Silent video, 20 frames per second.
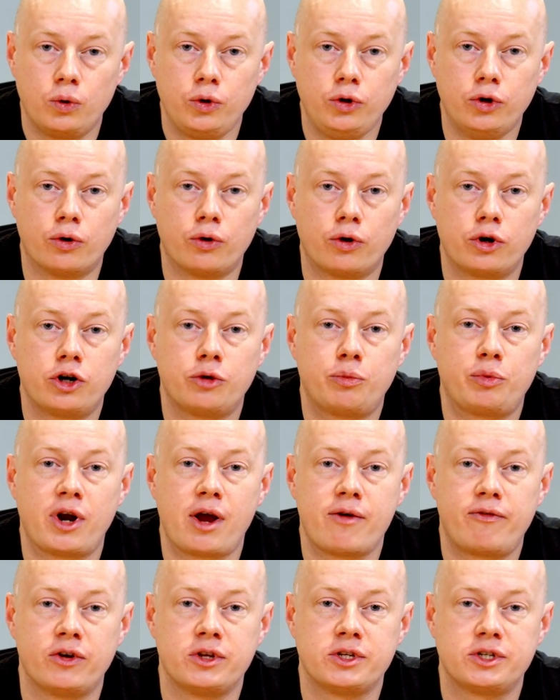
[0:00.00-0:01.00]
your order of
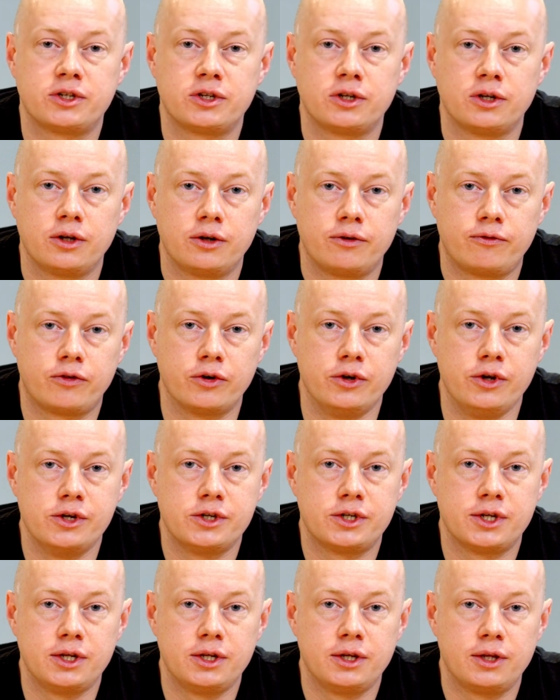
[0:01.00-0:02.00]
preference for
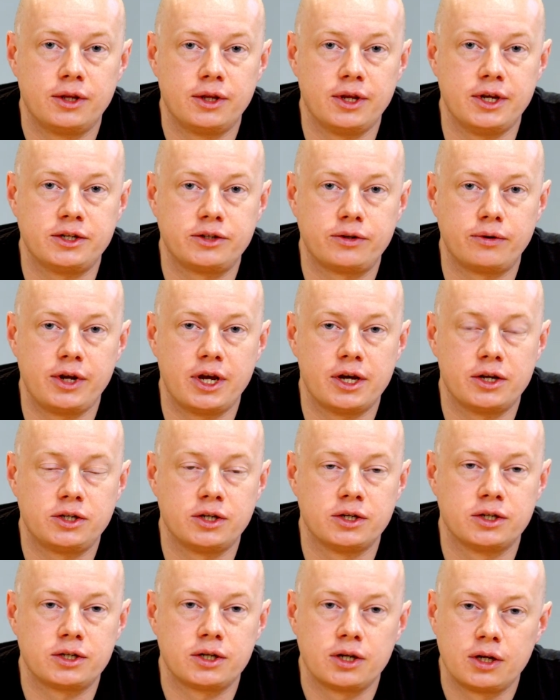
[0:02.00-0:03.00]
using these 3
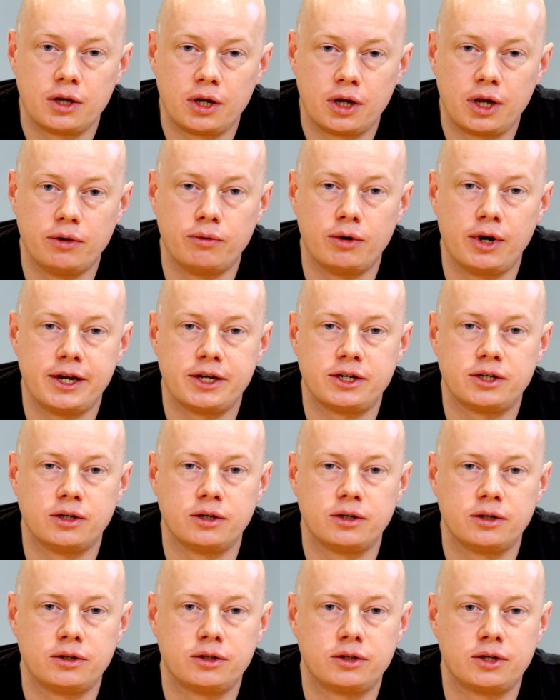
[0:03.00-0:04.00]
agents in
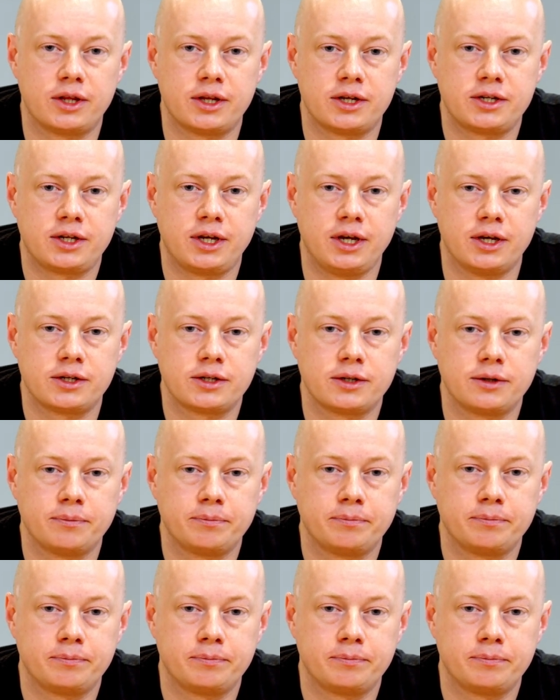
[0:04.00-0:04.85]
relation to this case.